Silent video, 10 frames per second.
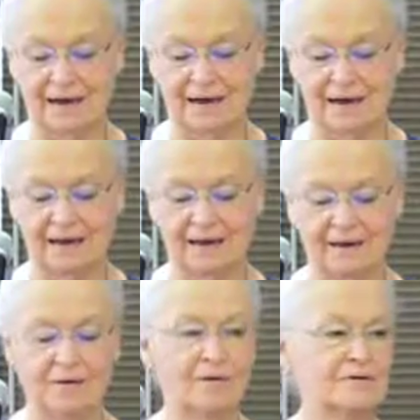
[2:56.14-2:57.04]
I
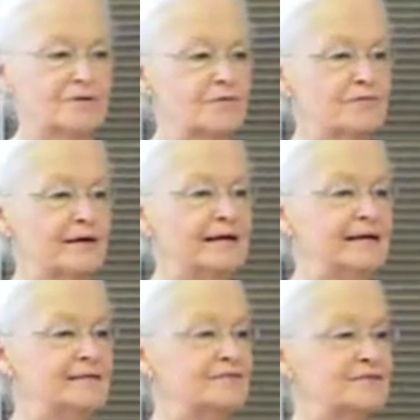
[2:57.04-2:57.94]
also find
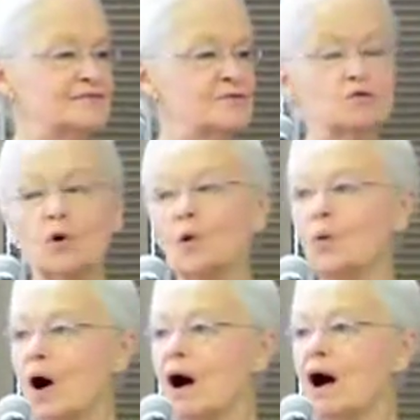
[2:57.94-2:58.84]
it just
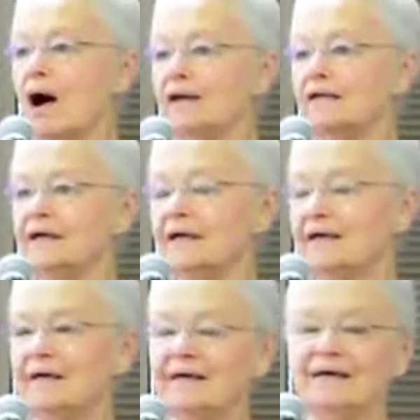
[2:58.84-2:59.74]
so odd
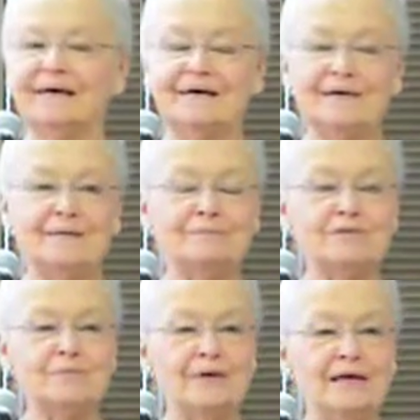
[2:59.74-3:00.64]

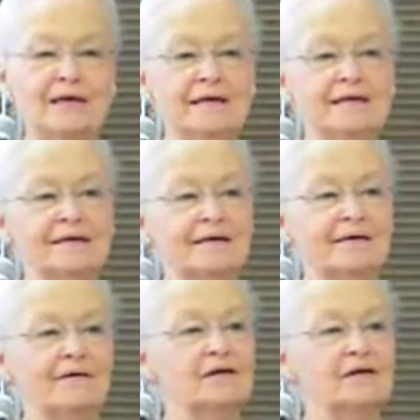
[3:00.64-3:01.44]
to be on